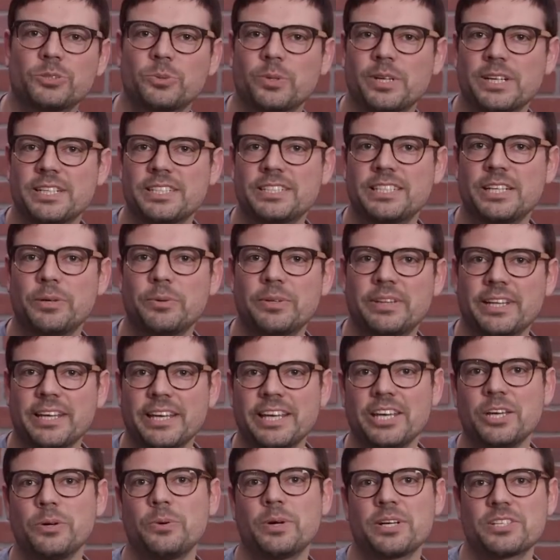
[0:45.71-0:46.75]
we're gonna see what the
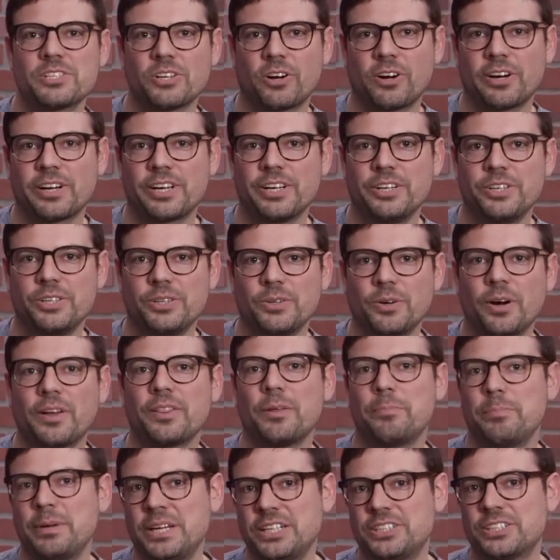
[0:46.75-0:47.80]
EOS R can do on
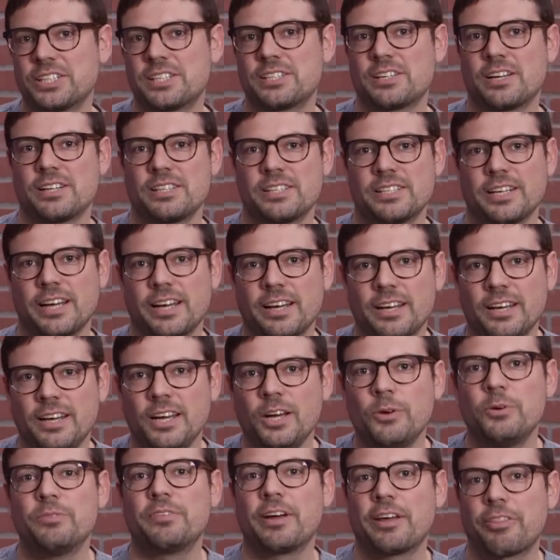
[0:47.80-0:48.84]
the beach at sunset.
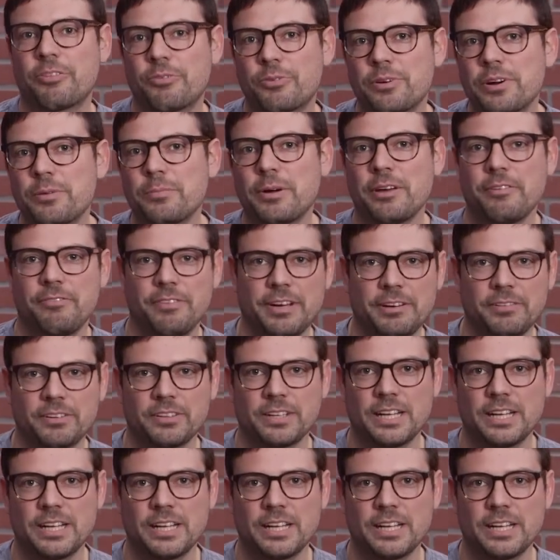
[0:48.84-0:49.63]
We've got three of my favorite